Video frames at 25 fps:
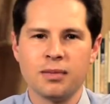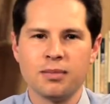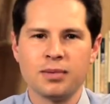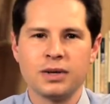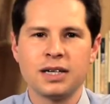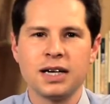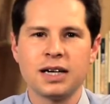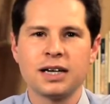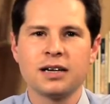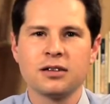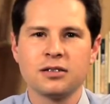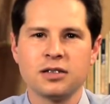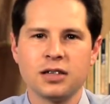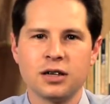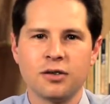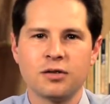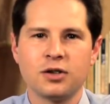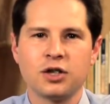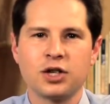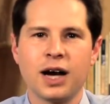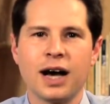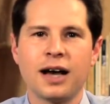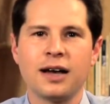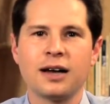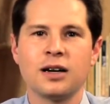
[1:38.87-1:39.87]
in particular of
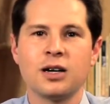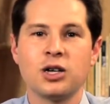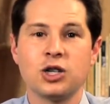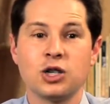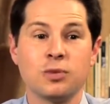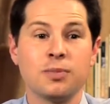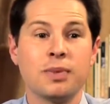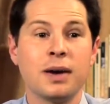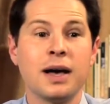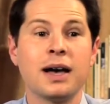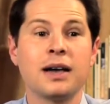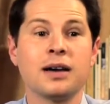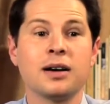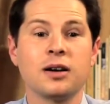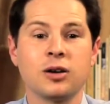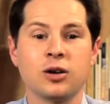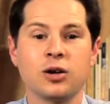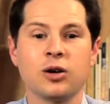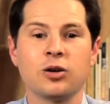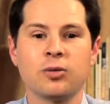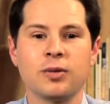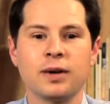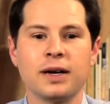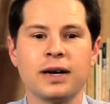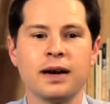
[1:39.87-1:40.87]
China, Japan, and
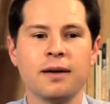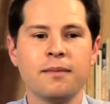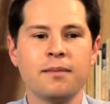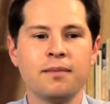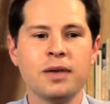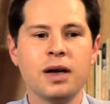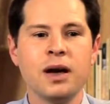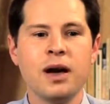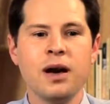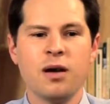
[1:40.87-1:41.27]
Korea,